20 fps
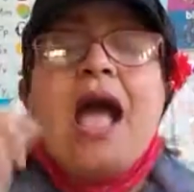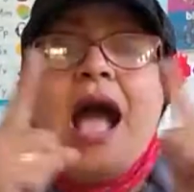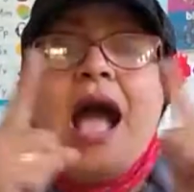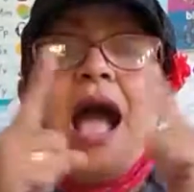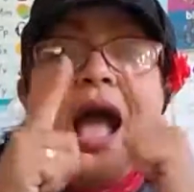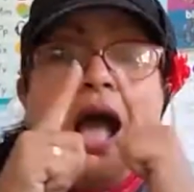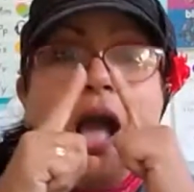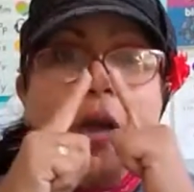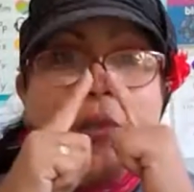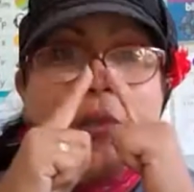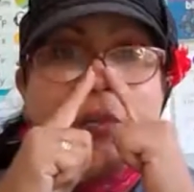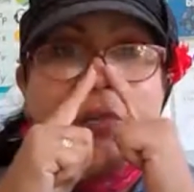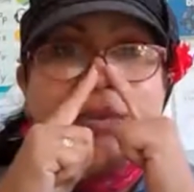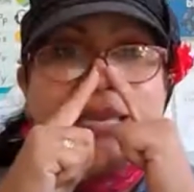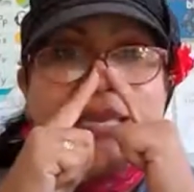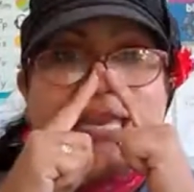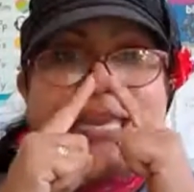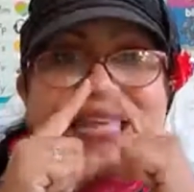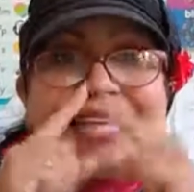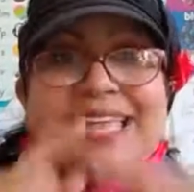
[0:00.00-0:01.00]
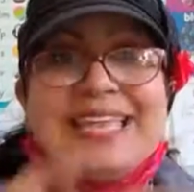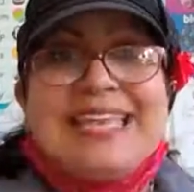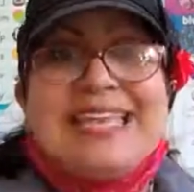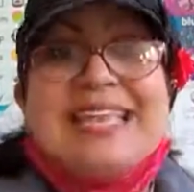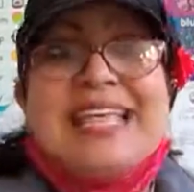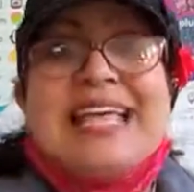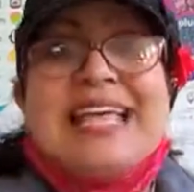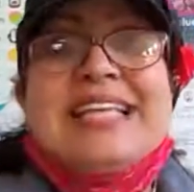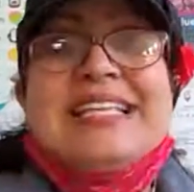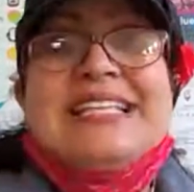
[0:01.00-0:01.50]
how we can
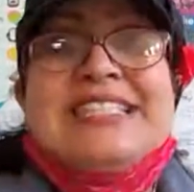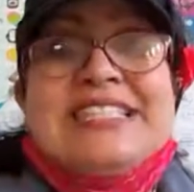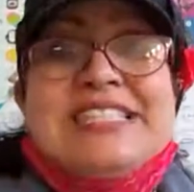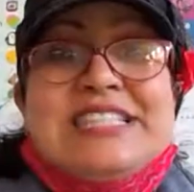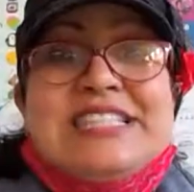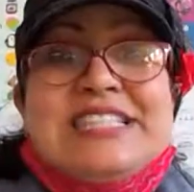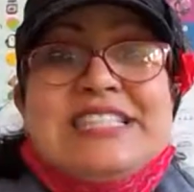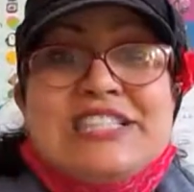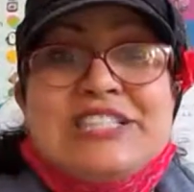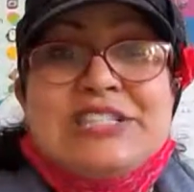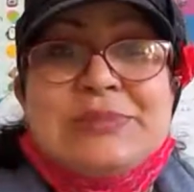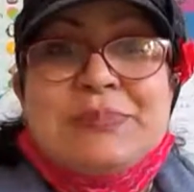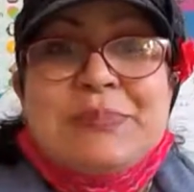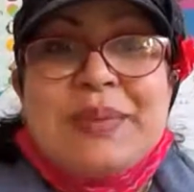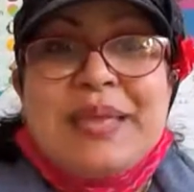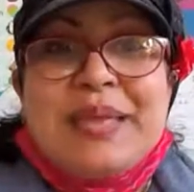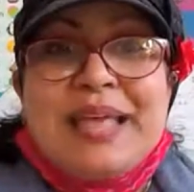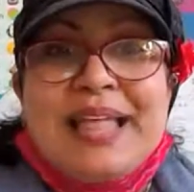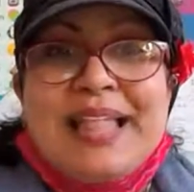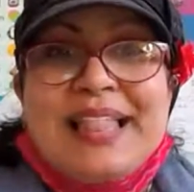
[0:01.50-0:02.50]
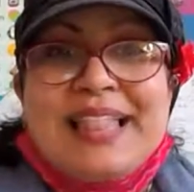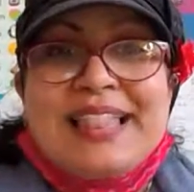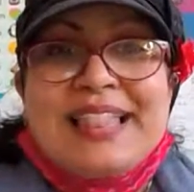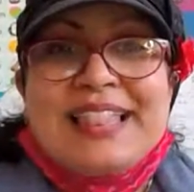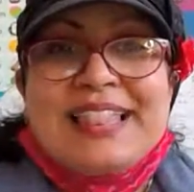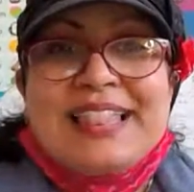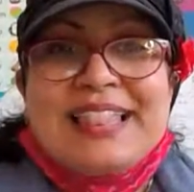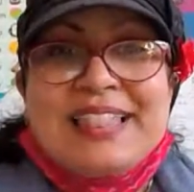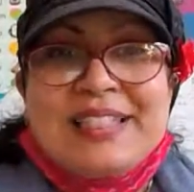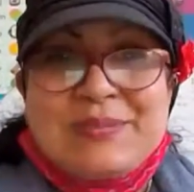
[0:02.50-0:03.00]

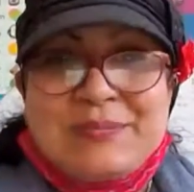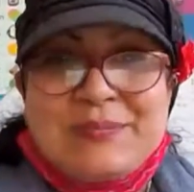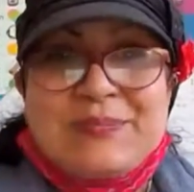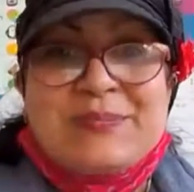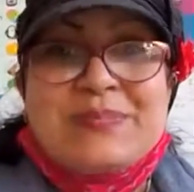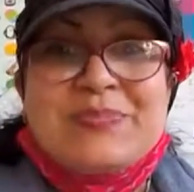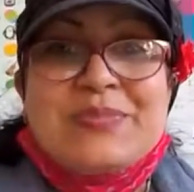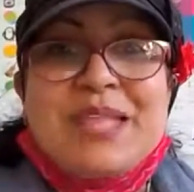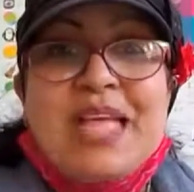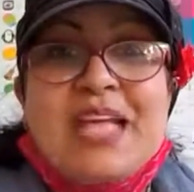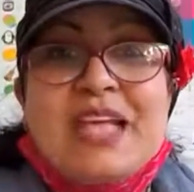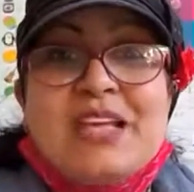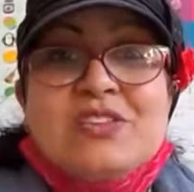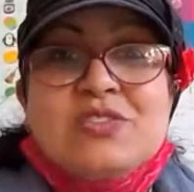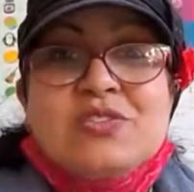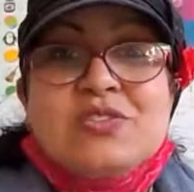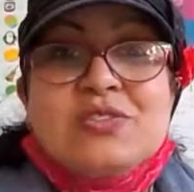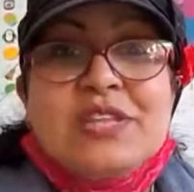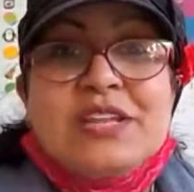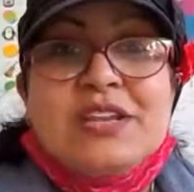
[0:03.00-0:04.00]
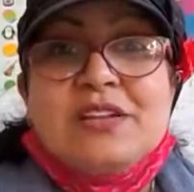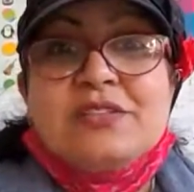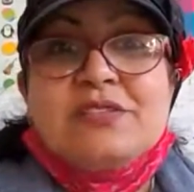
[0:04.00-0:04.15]
smell. Hmm? So there